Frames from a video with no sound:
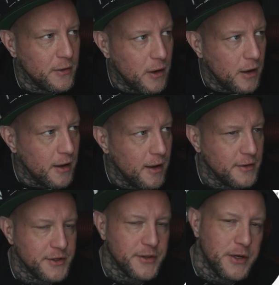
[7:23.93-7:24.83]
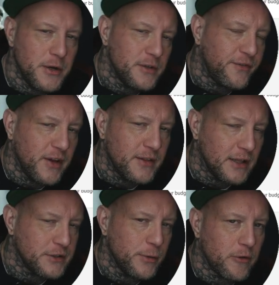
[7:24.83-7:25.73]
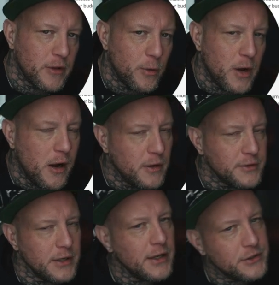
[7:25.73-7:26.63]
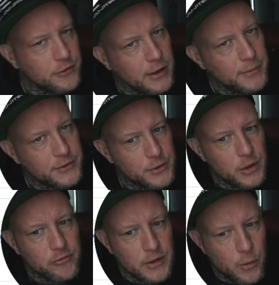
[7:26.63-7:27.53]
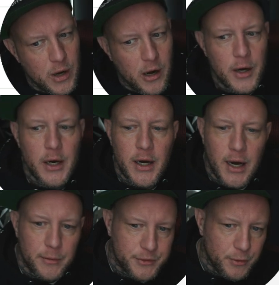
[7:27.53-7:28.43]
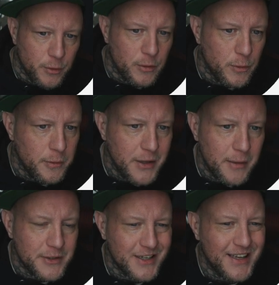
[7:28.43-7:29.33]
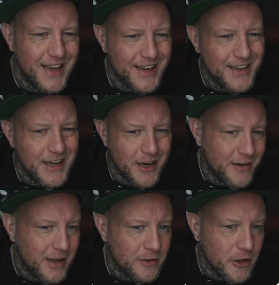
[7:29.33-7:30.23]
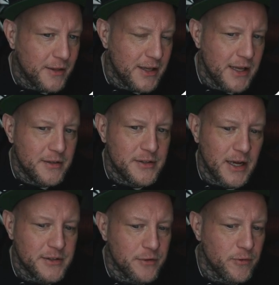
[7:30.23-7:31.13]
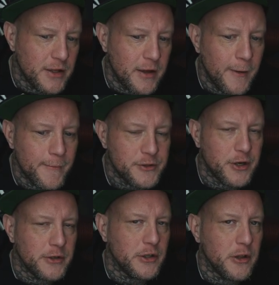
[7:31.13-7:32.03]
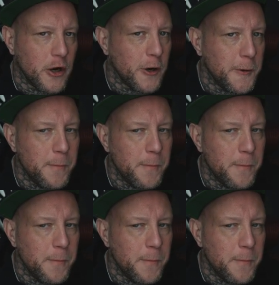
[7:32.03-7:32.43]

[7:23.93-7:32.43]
is it the news feed that's doing really well? Is it Instagram that's doing really well? So we'll be able to get in here and look at the insights and really start to learn